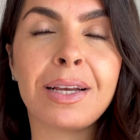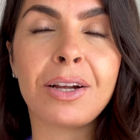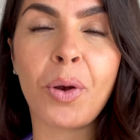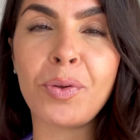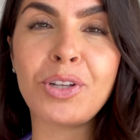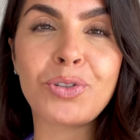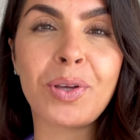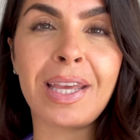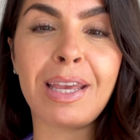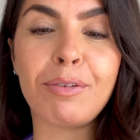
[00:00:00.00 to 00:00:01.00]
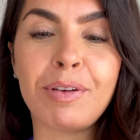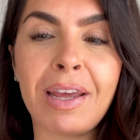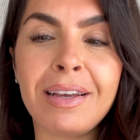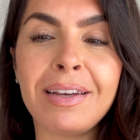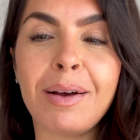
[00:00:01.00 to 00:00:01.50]
go and enjoy the
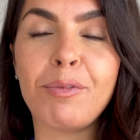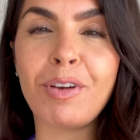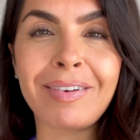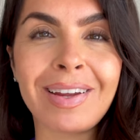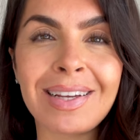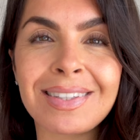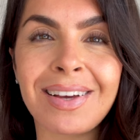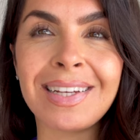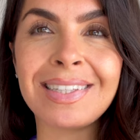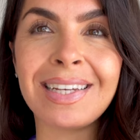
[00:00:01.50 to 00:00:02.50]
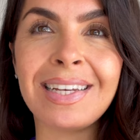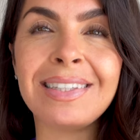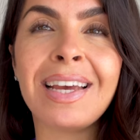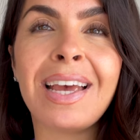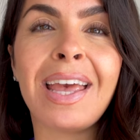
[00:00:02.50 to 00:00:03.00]
evening. I'm very
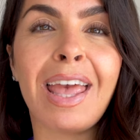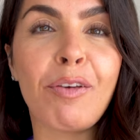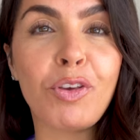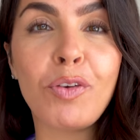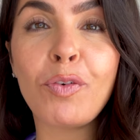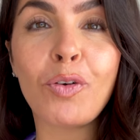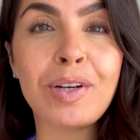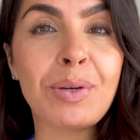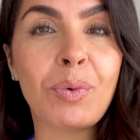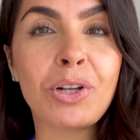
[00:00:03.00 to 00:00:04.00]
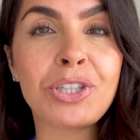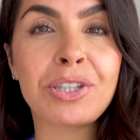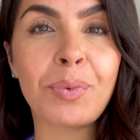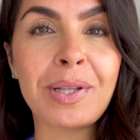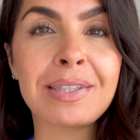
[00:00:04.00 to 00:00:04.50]
excited. If you've already
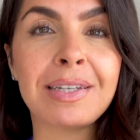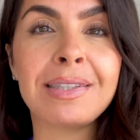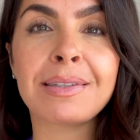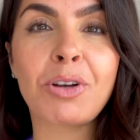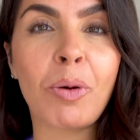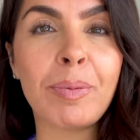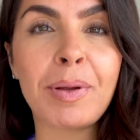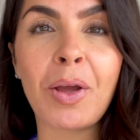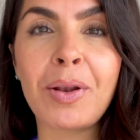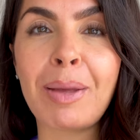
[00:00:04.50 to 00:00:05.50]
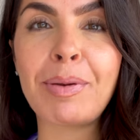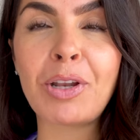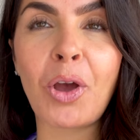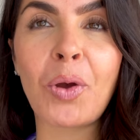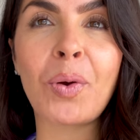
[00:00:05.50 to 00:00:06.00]
watched The Windsors, comment below, let me
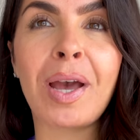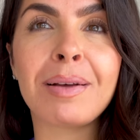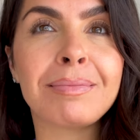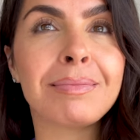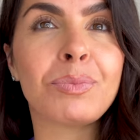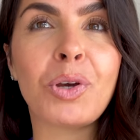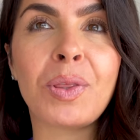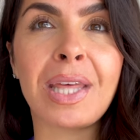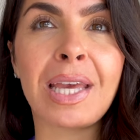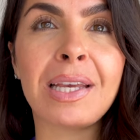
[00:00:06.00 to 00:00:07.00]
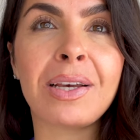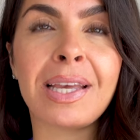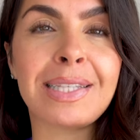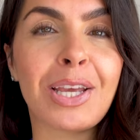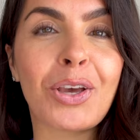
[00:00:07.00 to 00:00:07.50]
know what you
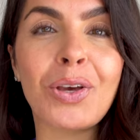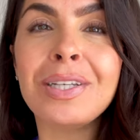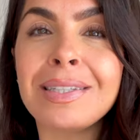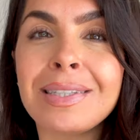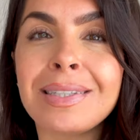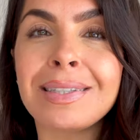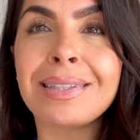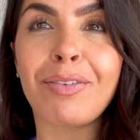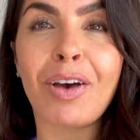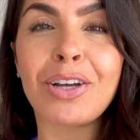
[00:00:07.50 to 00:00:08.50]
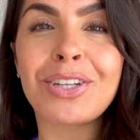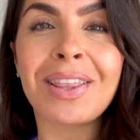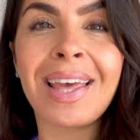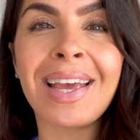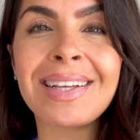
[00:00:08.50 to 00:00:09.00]
think. Is it good? I've heard
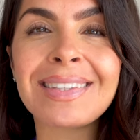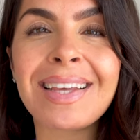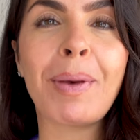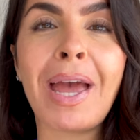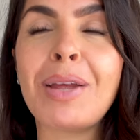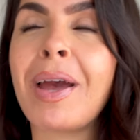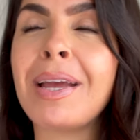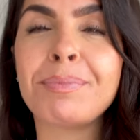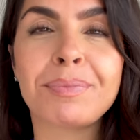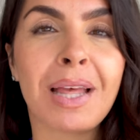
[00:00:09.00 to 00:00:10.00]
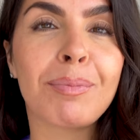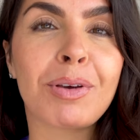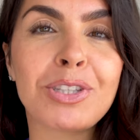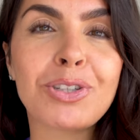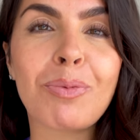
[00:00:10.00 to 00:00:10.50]
good things. But anyway, I'm
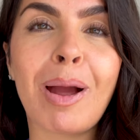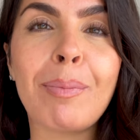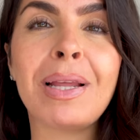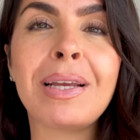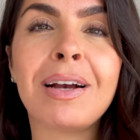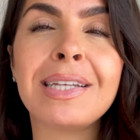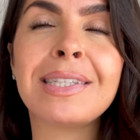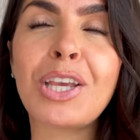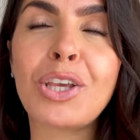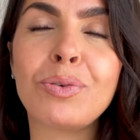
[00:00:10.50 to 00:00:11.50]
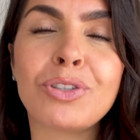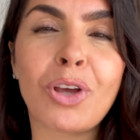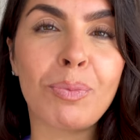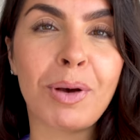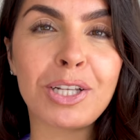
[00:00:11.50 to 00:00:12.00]
gonna stop rambling. Guys, thank you
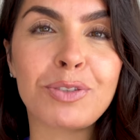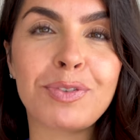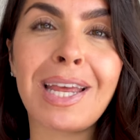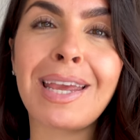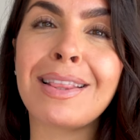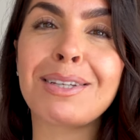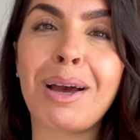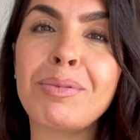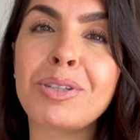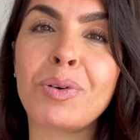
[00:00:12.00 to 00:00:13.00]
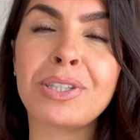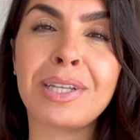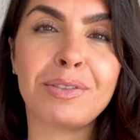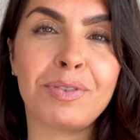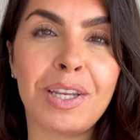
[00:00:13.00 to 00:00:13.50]
so much for taking the time to watch
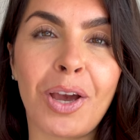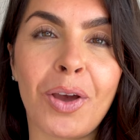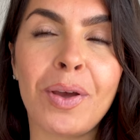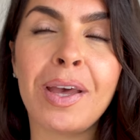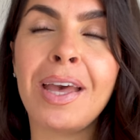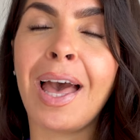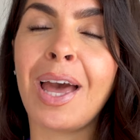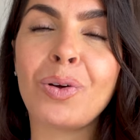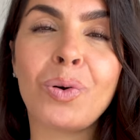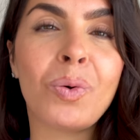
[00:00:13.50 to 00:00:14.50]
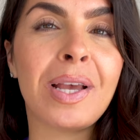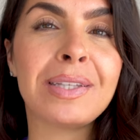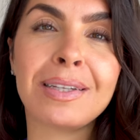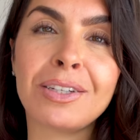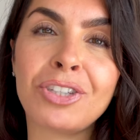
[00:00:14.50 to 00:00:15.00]
today's video and
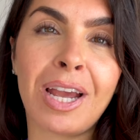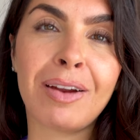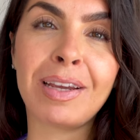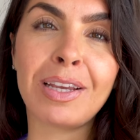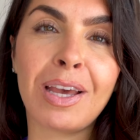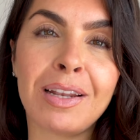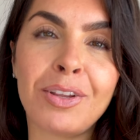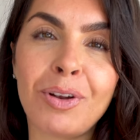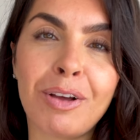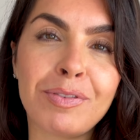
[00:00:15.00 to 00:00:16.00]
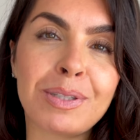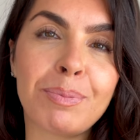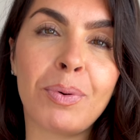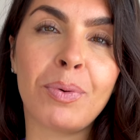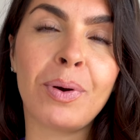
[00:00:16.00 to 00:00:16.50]
always sharing your love and
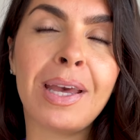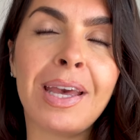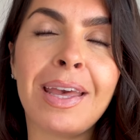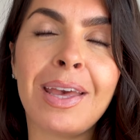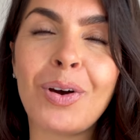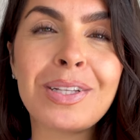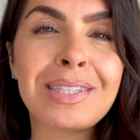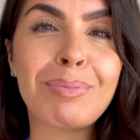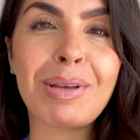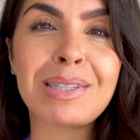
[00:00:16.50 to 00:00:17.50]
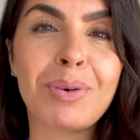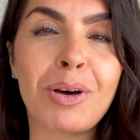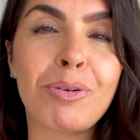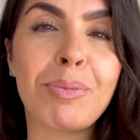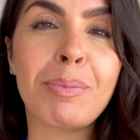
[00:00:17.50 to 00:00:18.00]
support. It honestly means the
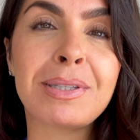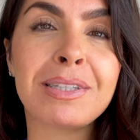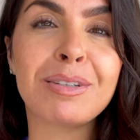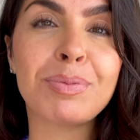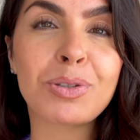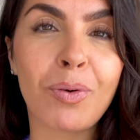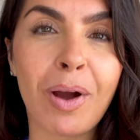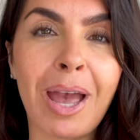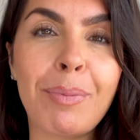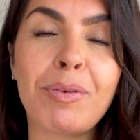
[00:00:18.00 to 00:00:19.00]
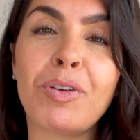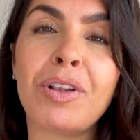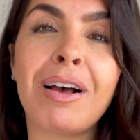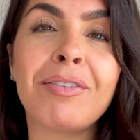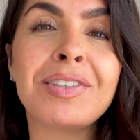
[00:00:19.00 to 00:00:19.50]
world. Remember to subscribe. If you
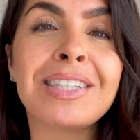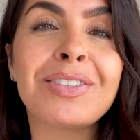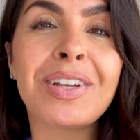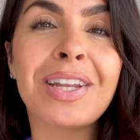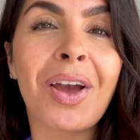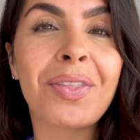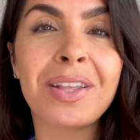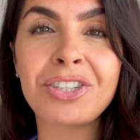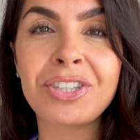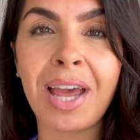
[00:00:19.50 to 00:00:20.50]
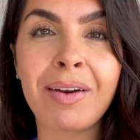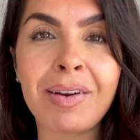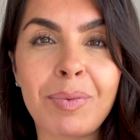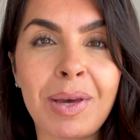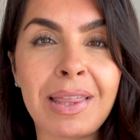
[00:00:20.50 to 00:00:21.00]
loved this video, then
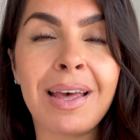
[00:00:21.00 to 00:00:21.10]
share it with